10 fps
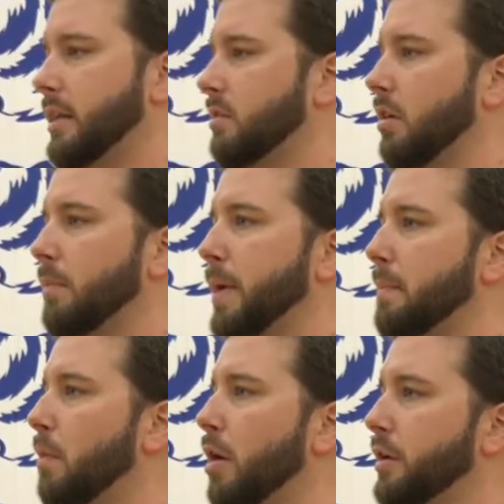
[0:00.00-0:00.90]
It's all
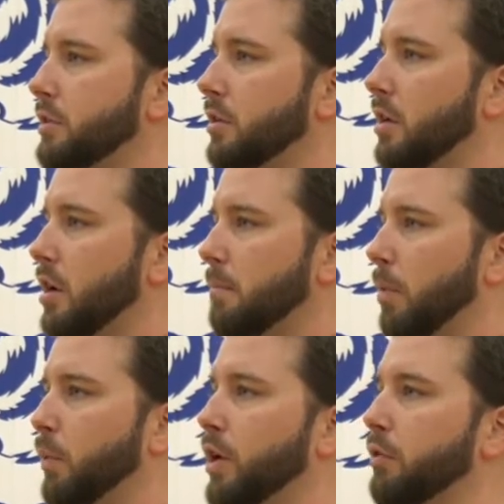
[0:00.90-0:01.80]
about March,
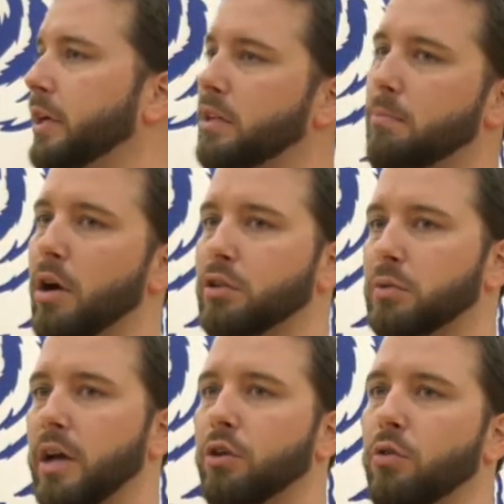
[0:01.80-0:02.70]
but we don't get to March
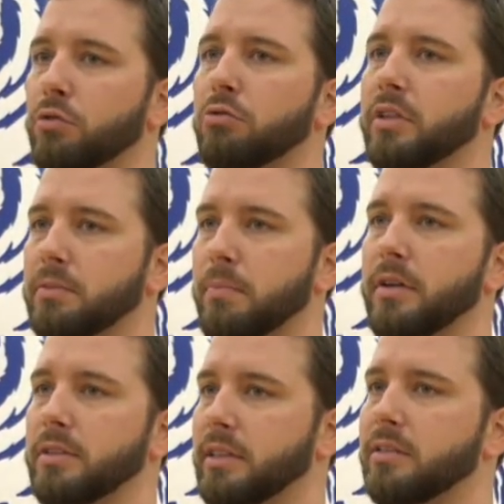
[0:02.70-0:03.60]
without going through these
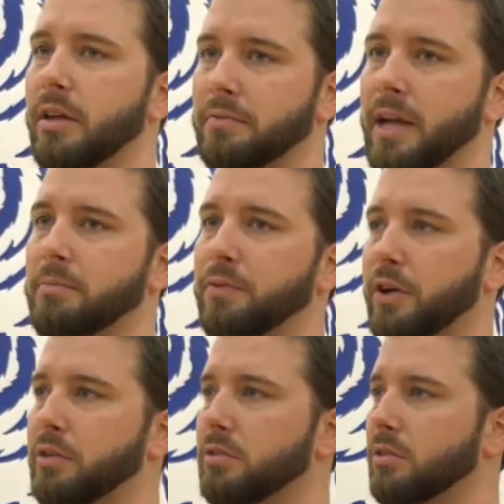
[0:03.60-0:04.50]
months and these tough times
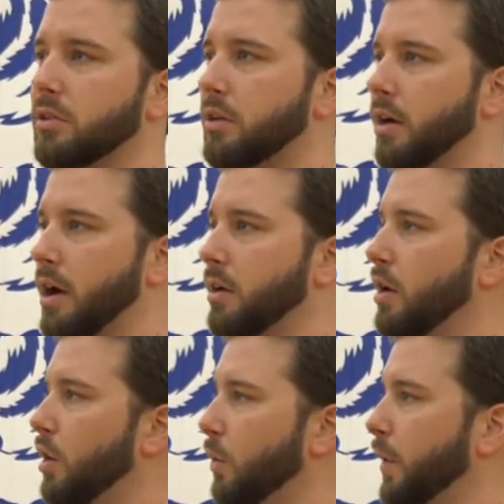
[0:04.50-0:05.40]
first. All right?
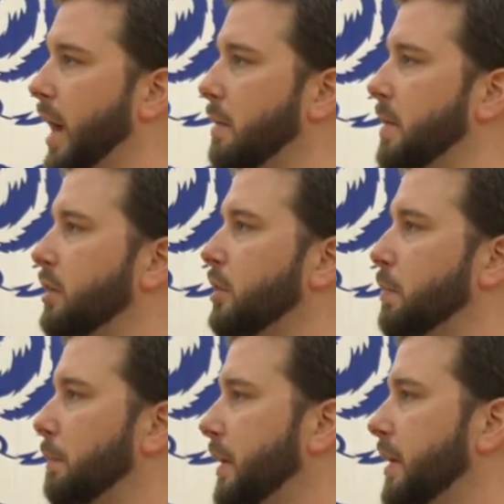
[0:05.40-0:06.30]
We got to mentally
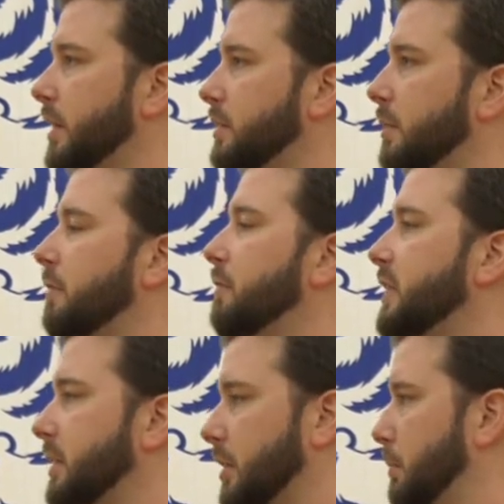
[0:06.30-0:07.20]
prepare ourselves and
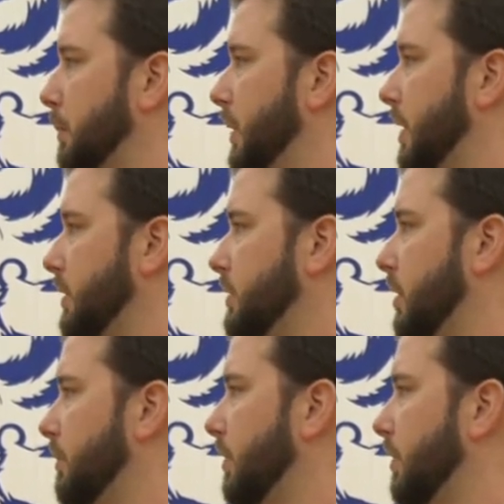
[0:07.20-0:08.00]
physically prepare ourselves.